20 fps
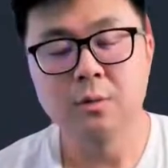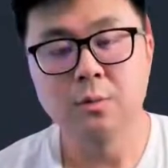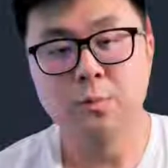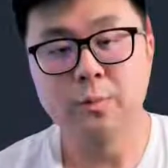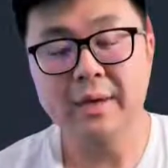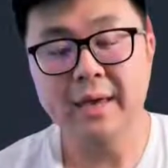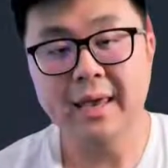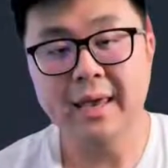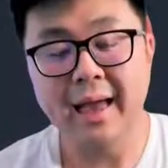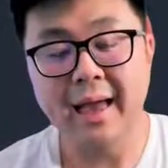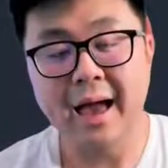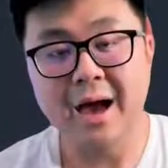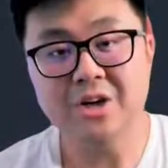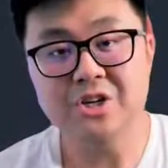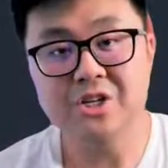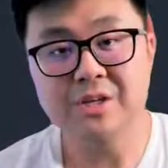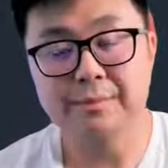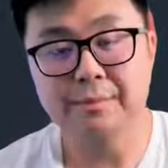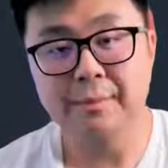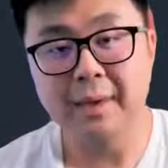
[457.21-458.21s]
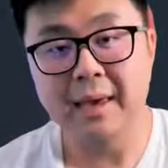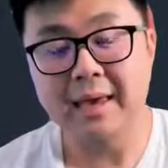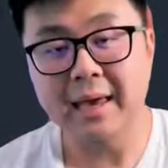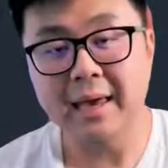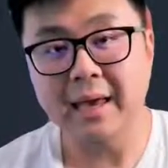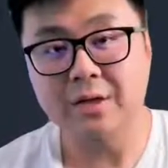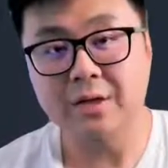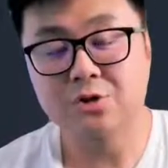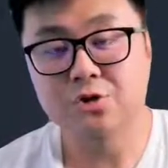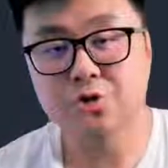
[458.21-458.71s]
we can actually make
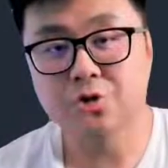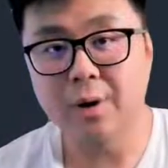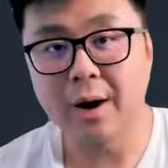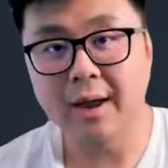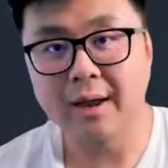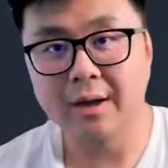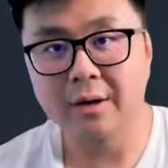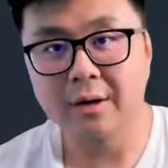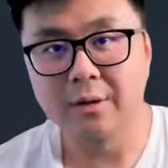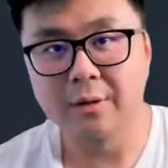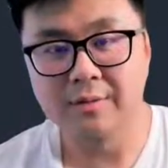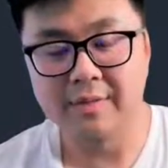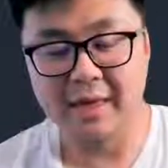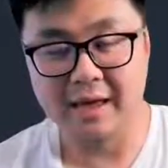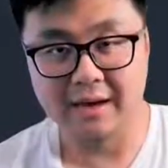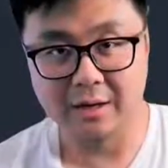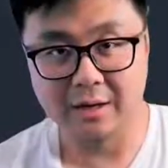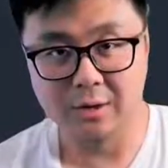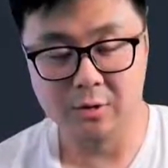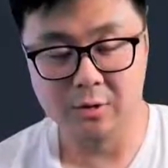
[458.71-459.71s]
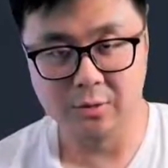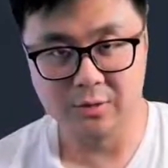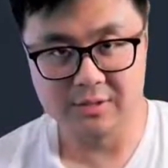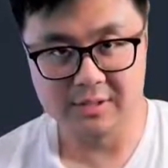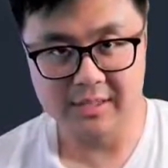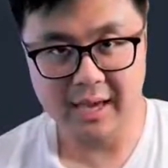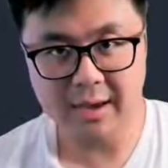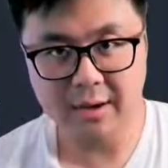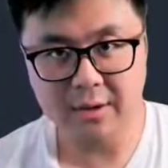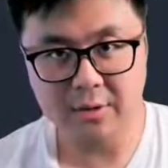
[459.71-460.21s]
a triangle that includes
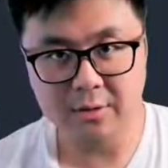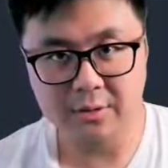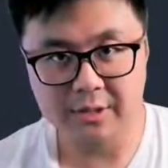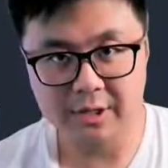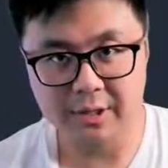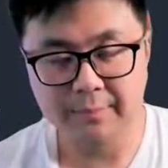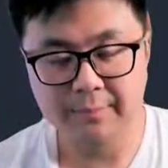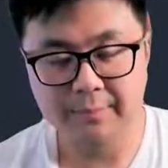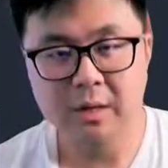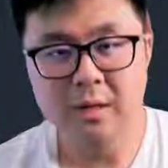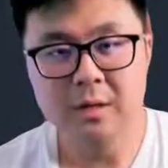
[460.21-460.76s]
the angle here.